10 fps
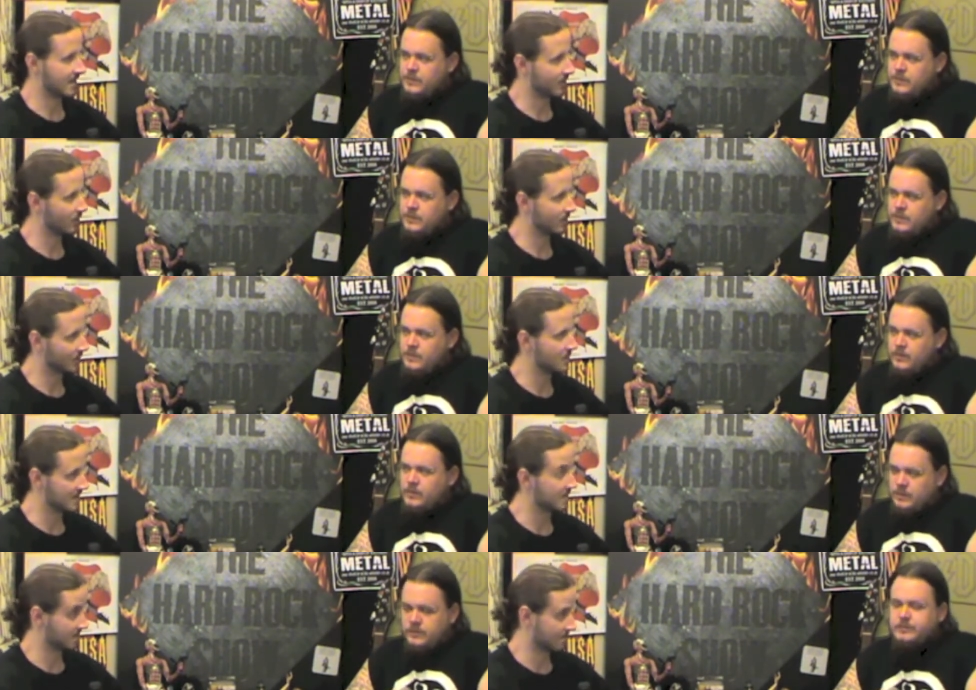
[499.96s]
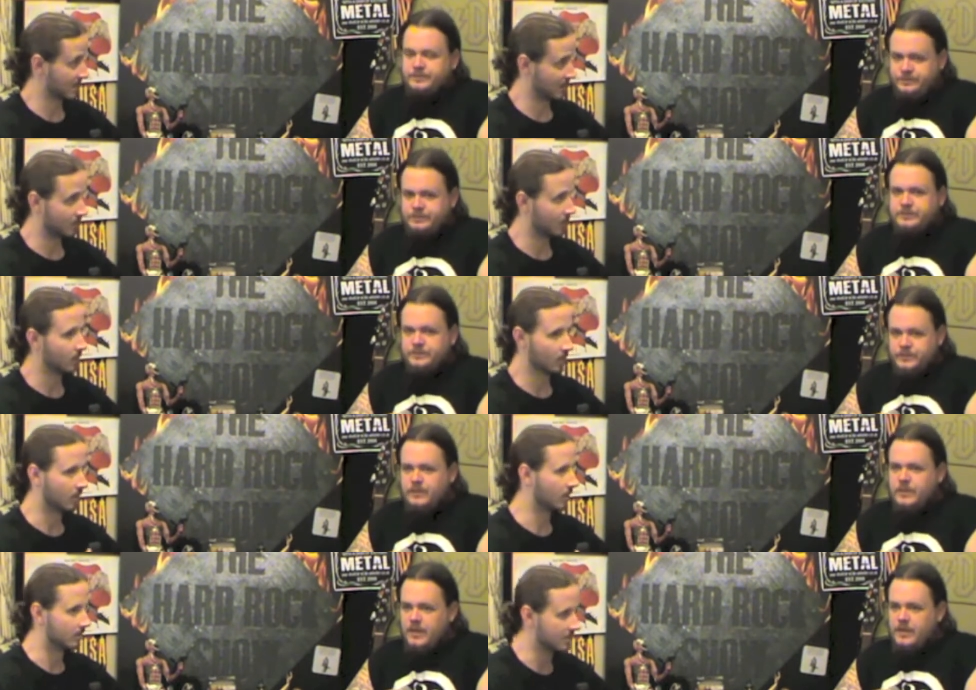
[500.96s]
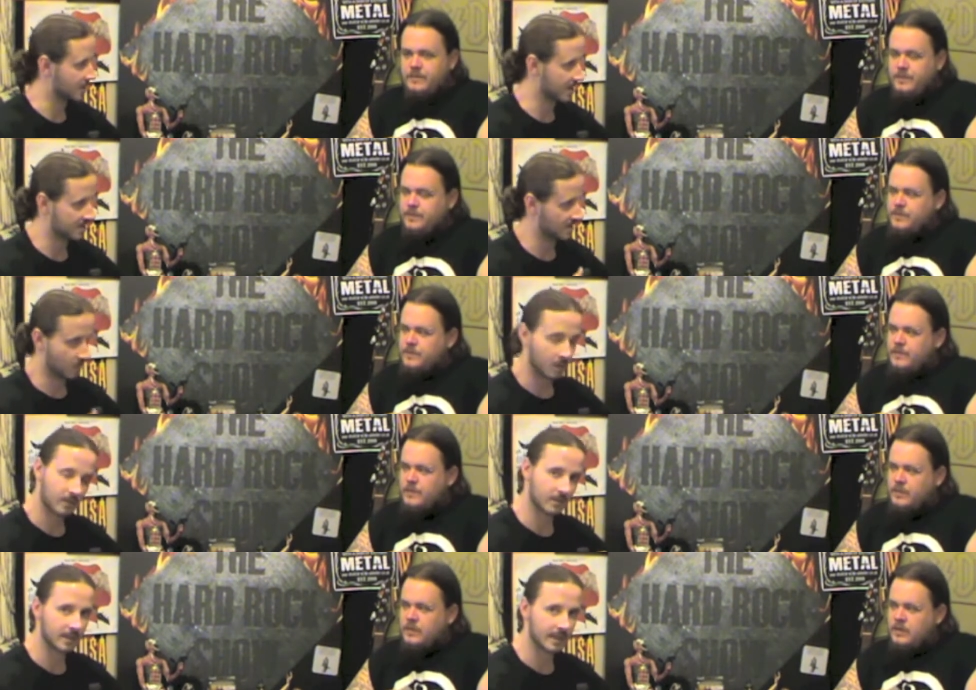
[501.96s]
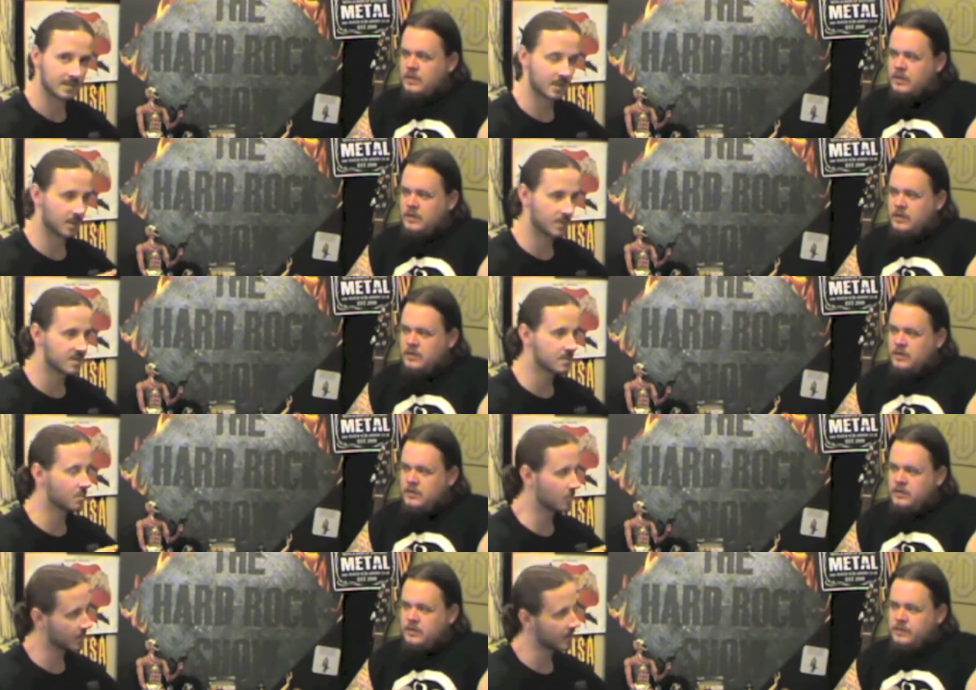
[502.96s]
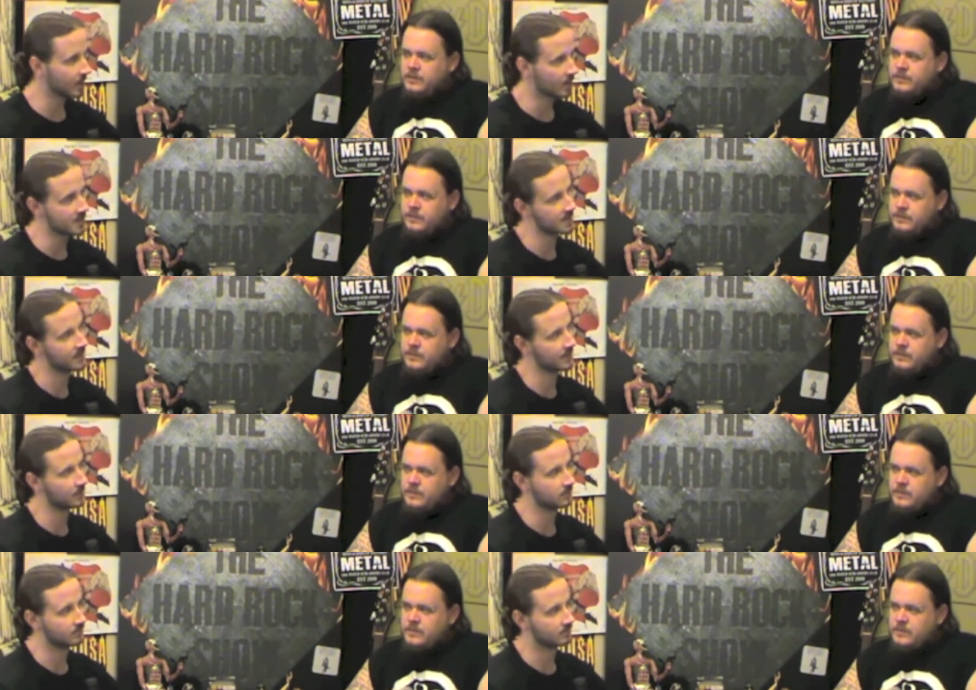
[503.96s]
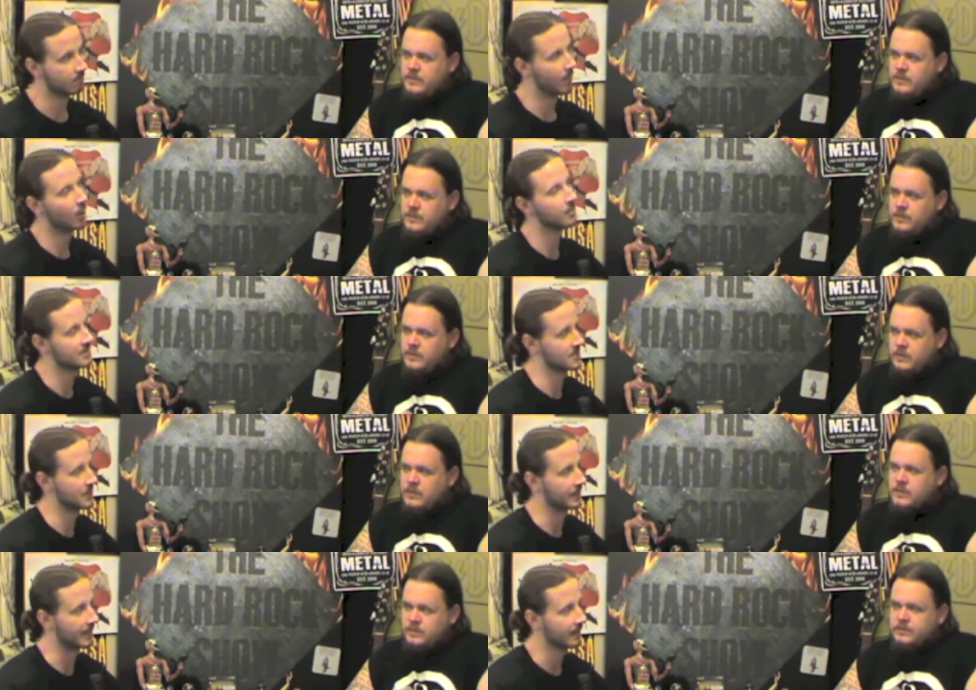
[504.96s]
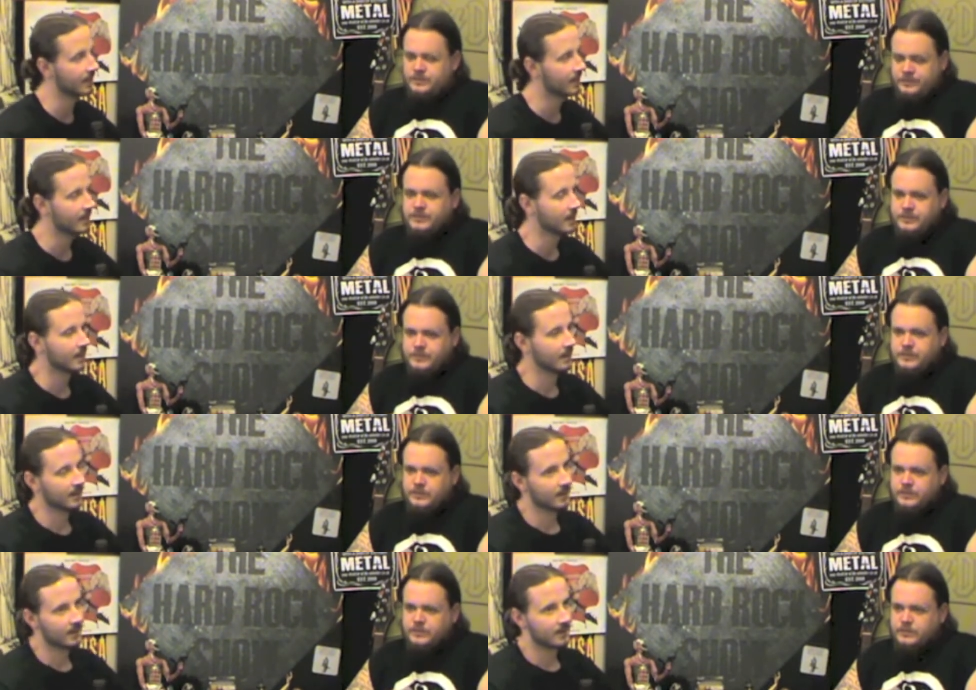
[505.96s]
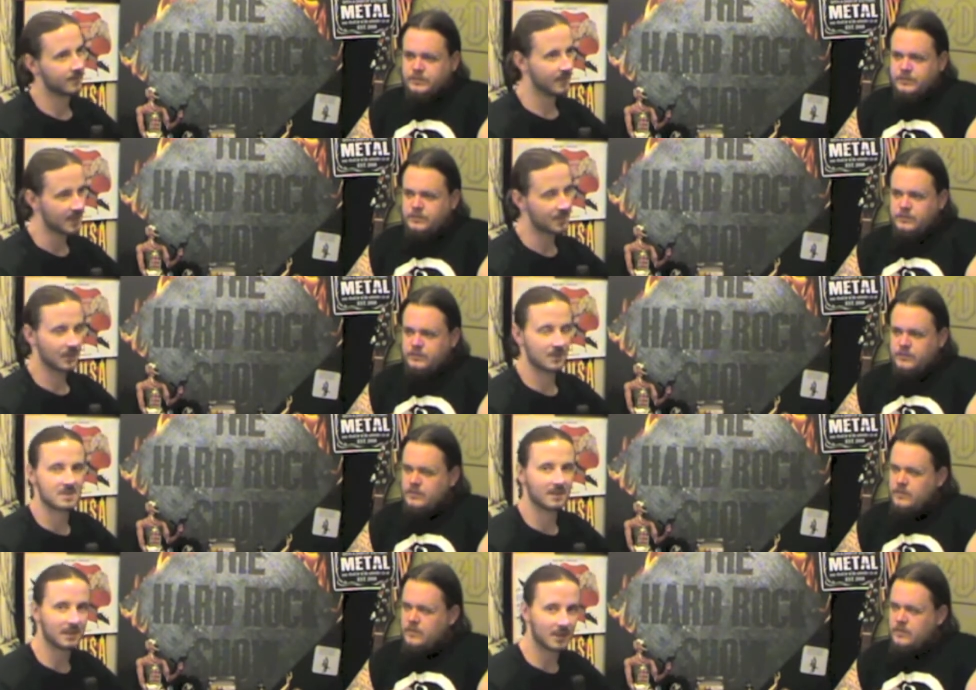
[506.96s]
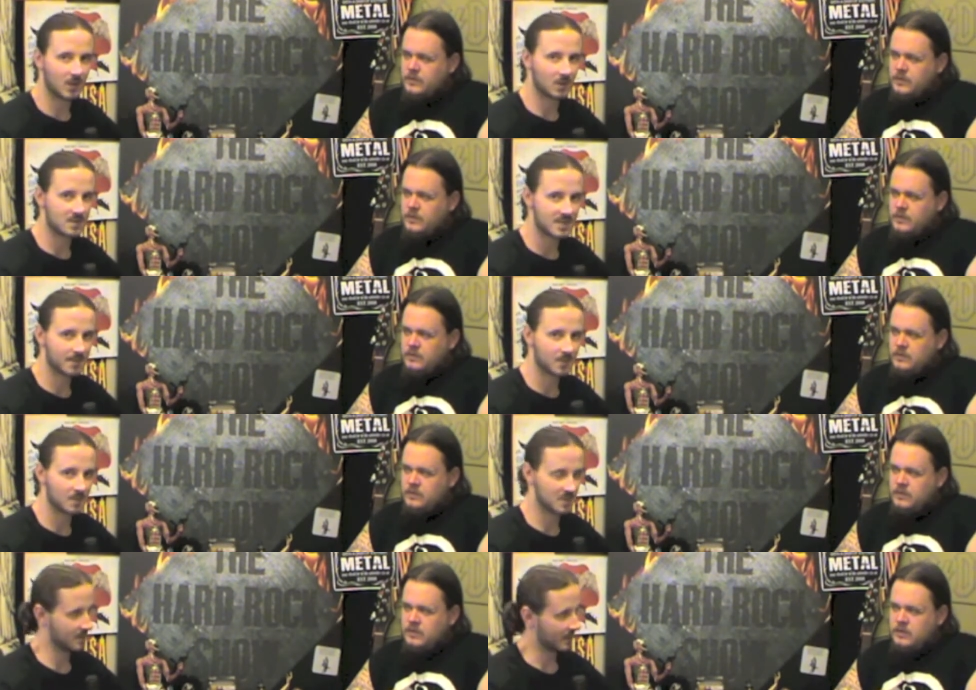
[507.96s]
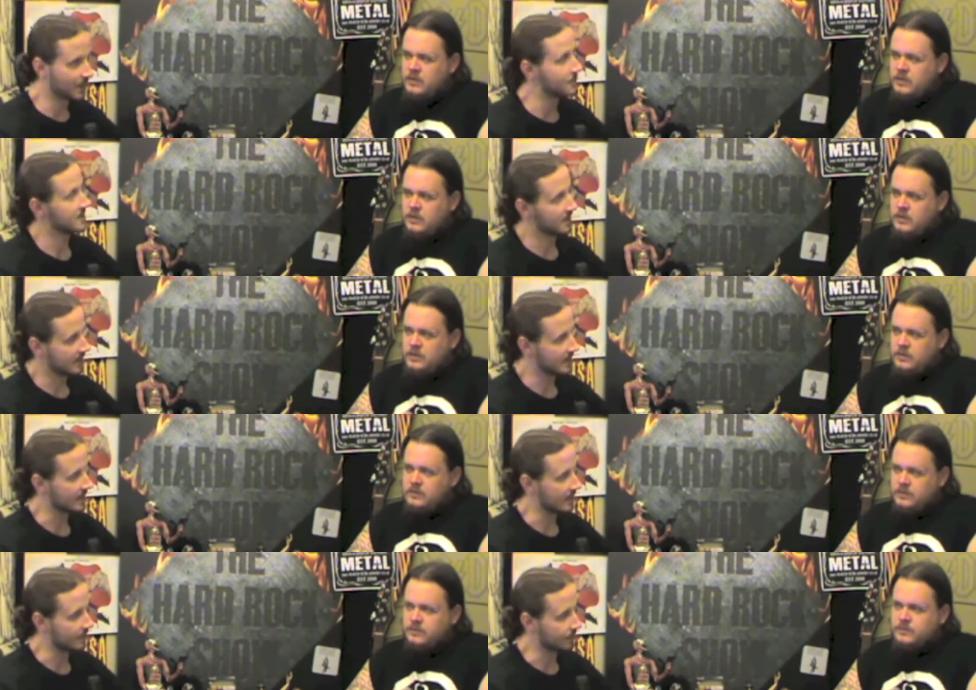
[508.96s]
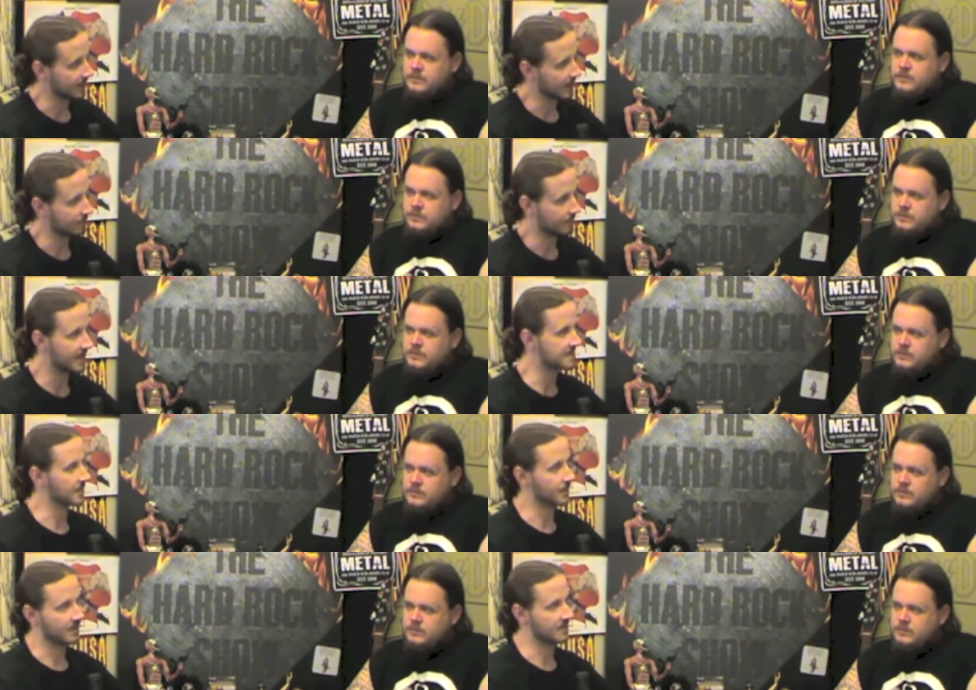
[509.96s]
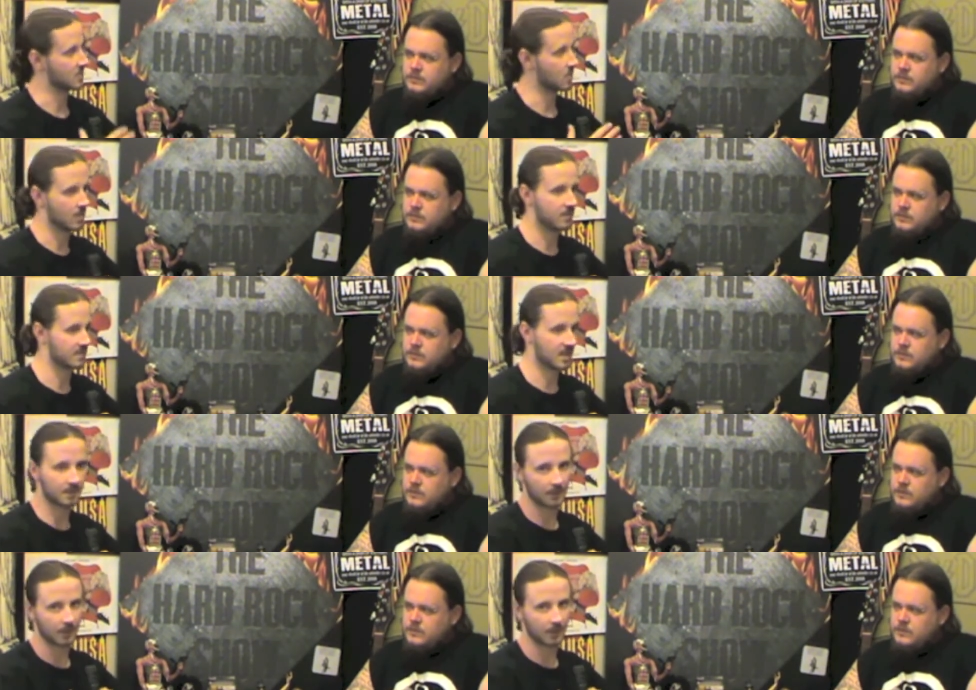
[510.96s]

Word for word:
Speaker 1: thing I've heard them do since Kill 'Em All or yep. Justice or whatever. And, and so there is some really good instrumental moments on there. For me personally, the concept was an interesting idea basing it around the story of some